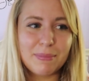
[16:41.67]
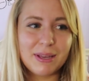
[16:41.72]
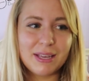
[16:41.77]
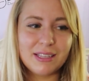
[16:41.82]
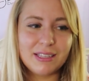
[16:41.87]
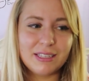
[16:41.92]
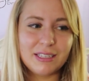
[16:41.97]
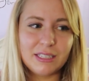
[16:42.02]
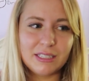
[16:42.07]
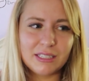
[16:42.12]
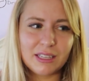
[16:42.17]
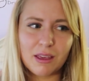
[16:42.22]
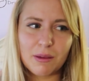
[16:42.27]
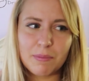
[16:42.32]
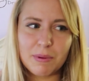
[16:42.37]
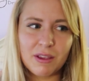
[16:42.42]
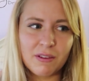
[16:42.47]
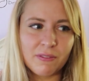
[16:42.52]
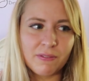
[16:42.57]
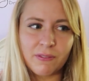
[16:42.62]
but it
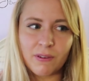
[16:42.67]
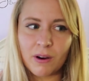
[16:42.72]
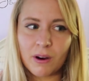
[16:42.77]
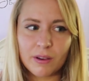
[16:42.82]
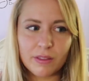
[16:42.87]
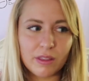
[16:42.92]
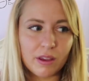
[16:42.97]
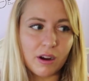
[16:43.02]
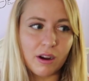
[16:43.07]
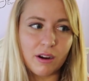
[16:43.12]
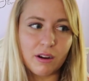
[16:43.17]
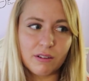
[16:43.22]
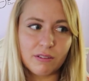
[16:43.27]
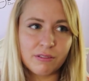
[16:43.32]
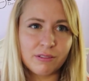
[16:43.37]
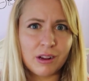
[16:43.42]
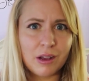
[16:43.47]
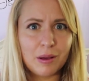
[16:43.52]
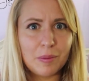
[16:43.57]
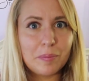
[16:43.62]
could be farther
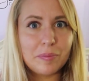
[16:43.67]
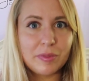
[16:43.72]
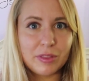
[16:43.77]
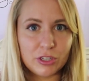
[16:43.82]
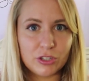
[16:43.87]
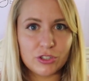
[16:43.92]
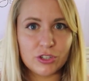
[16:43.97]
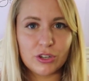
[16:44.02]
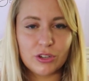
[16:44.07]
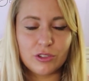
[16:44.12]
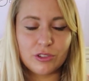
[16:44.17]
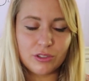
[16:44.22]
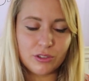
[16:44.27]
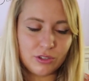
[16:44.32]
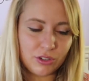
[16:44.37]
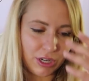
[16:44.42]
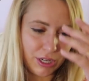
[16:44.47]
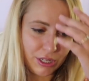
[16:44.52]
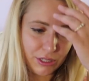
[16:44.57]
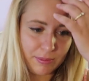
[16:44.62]
from the
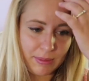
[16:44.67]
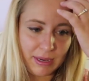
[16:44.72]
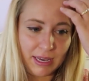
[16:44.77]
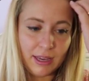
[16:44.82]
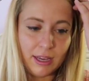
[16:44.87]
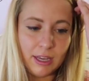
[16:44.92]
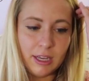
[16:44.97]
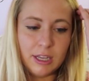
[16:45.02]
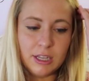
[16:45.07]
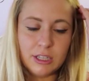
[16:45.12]
truth, trust me.